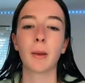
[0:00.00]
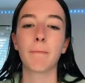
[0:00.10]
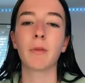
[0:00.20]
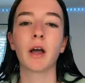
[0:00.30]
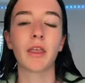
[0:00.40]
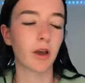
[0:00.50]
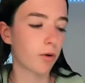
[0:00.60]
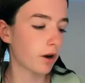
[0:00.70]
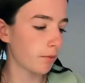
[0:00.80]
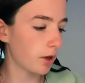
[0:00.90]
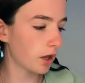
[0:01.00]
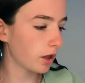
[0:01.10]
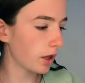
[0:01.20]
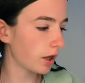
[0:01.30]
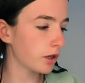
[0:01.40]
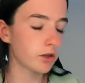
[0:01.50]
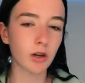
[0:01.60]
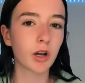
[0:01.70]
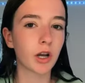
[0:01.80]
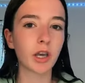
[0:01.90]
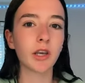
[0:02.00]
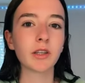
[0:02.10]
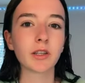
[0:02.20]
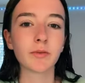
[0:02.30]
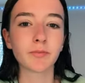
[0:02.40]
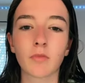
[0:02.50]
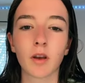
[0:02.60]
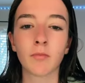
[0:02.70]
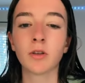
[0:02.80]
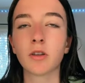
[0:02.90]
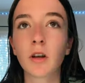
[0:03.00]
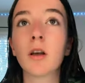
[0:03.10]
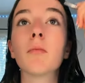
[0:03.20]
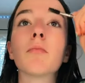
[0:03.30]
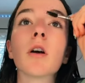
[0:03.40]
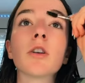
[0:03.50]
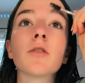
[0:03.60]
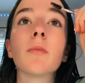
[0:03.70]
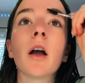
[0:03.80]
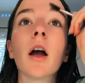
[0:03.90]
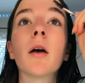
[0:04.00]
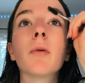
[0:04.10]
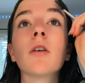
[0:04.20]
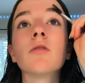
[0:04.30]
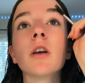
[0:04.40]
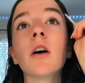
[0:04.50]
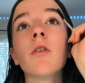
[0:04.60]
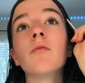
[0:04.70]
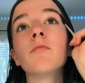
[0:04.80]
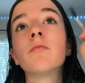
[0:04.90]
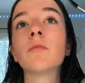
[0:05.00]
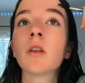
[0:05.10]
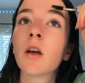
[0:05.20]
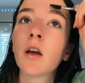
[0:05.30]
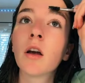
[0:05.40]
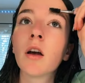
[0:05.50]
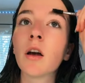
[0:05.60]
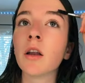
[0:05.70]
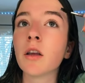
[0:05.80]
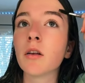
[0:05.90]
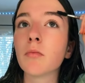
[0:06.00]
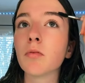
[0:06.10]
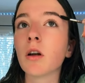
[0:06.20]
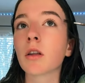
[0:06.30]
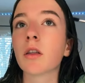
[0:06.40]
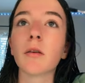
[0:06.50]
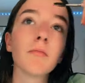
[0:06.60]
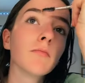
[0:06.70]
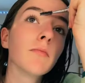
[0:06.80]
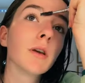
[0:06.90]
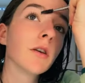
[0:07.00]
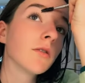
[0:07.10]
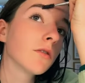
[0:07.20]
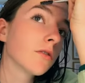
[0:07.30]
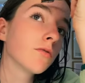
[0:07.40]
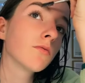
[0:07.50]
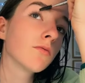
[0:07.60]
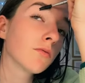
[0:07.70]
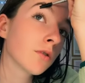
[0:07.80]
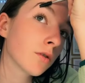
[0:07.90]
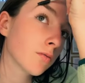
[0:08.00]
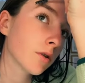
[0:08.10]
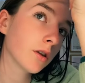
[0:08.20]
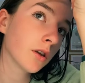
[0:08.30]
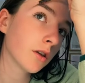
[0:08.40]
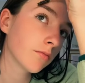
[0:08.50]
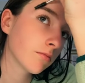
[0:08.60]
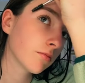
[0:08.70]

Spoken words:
but I think we're gonna make like Easter cookies. I'm just gonna brush my eyebrows out. I need to pluck them because they're really